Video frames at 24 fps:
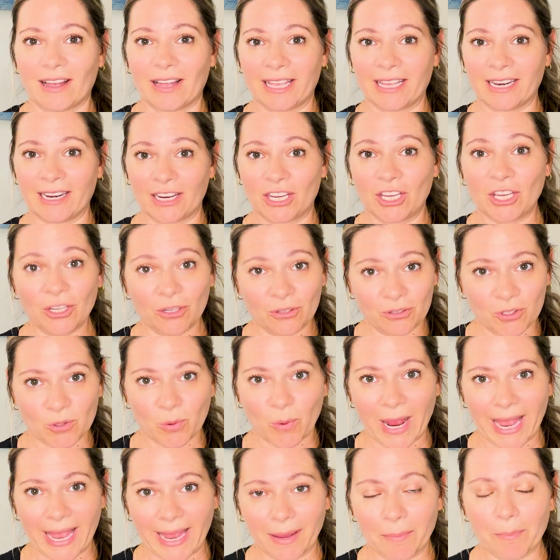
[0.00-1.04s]
in a huge
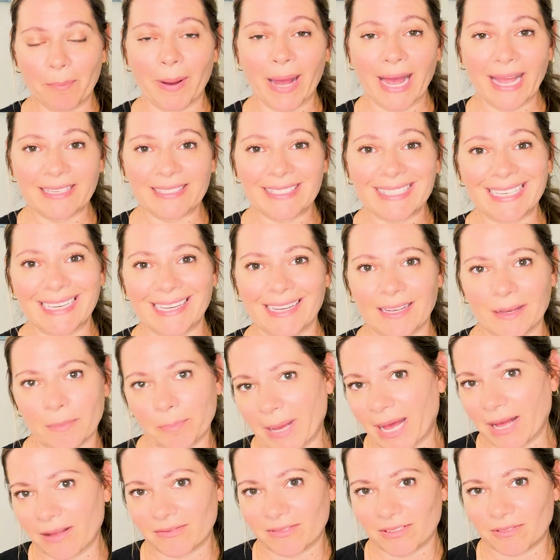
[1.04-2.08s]
way by seeing a
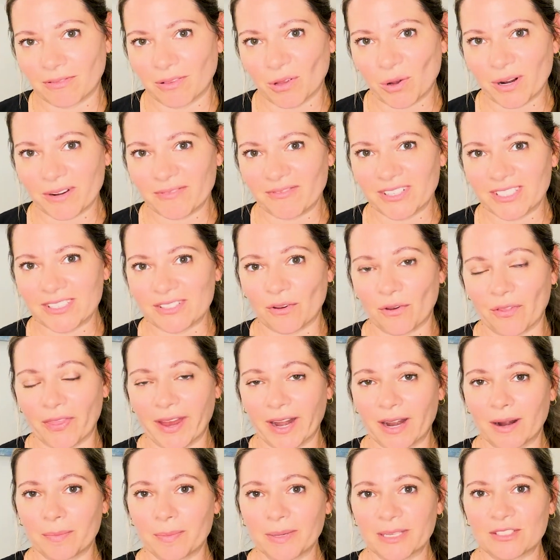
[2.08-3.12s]
pelvic floor physical
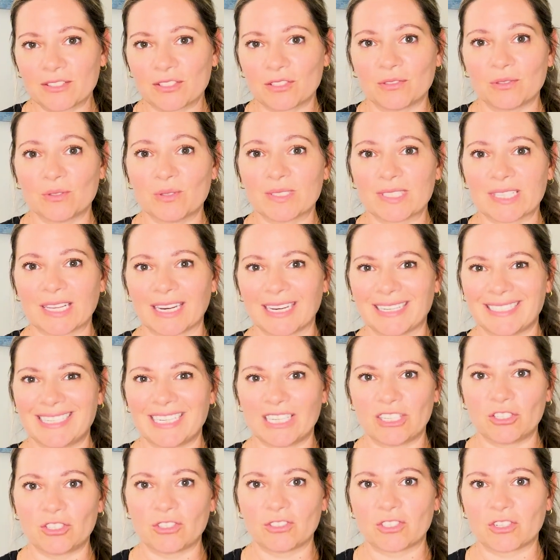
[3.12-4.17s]
therapist who's going to
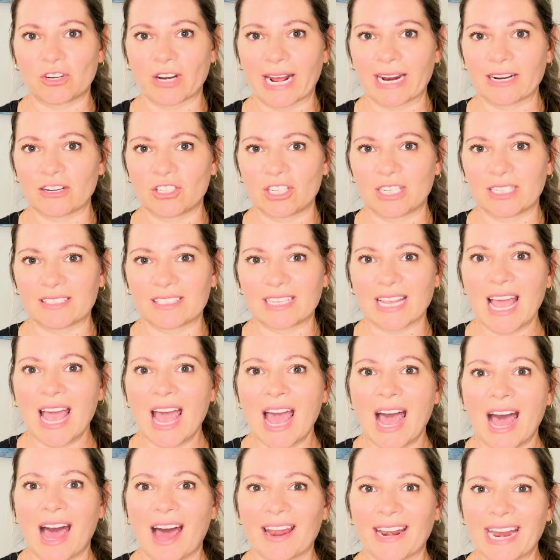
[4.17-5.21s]
teach you strategies
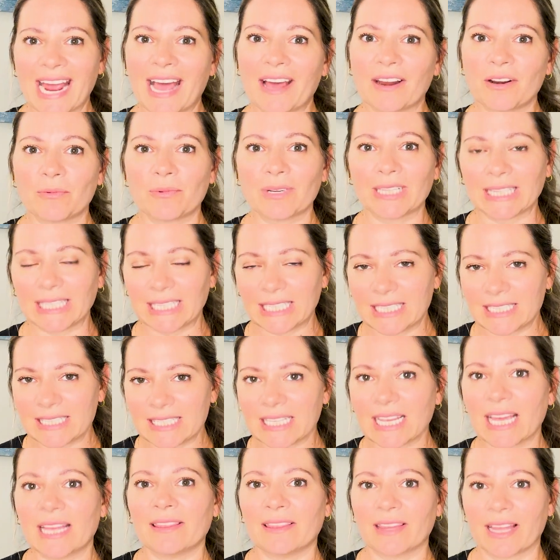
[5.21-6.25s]
on how to
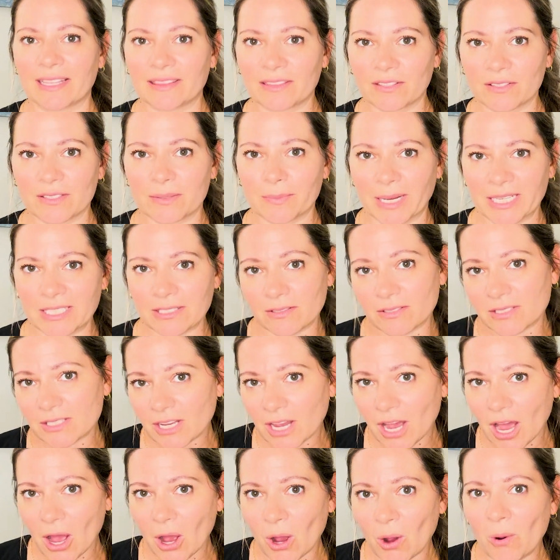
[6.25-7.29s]
release and let those muscles
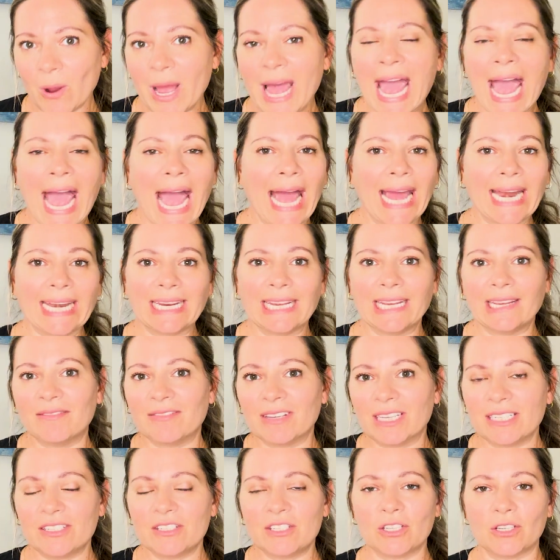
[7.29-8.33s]
go, and
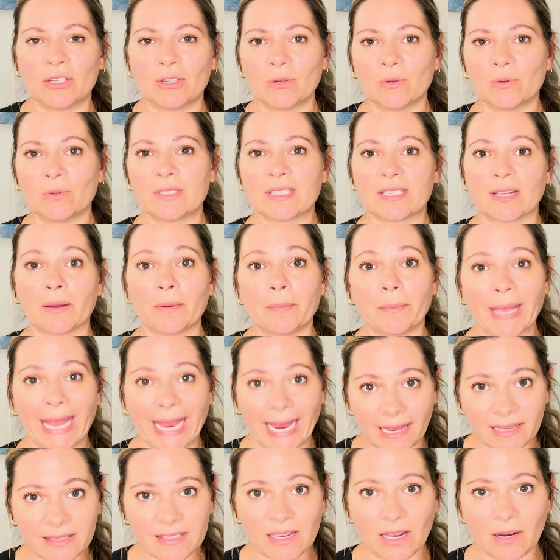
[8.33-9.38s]
even do some
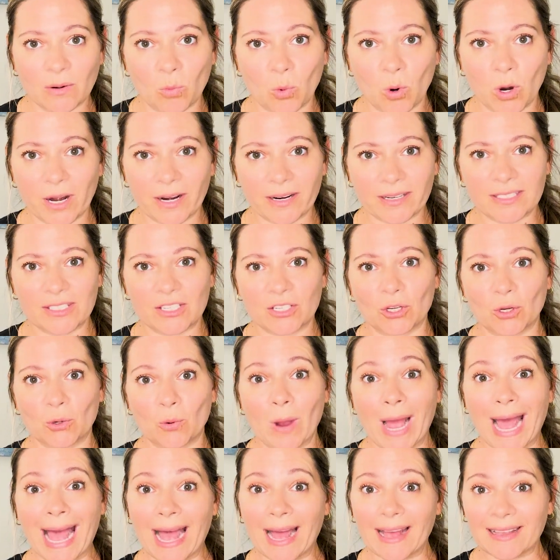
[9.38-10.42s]
hands-on work to
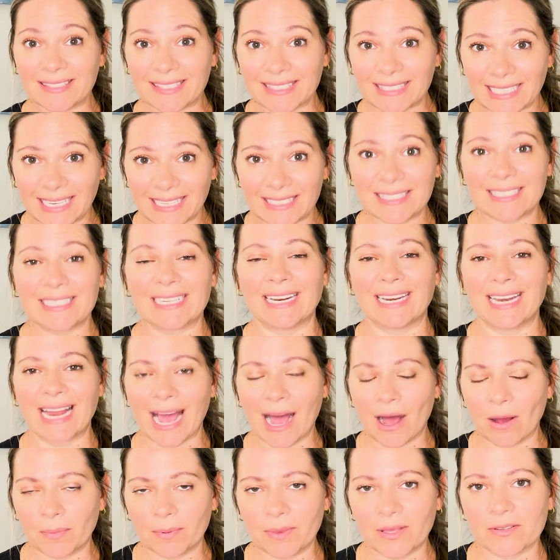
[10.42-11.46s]
assist and
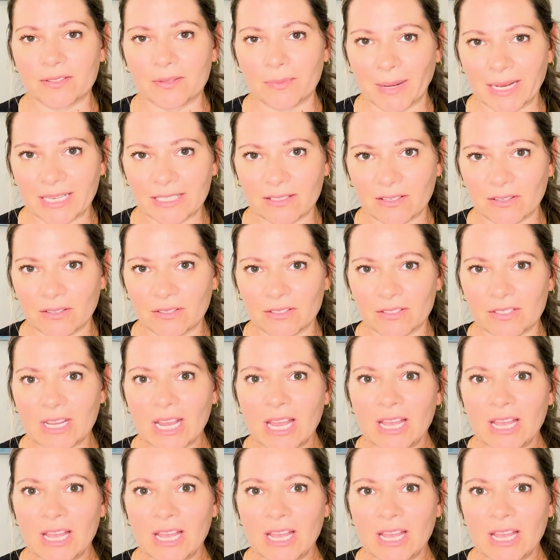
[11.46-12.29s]
help those muscles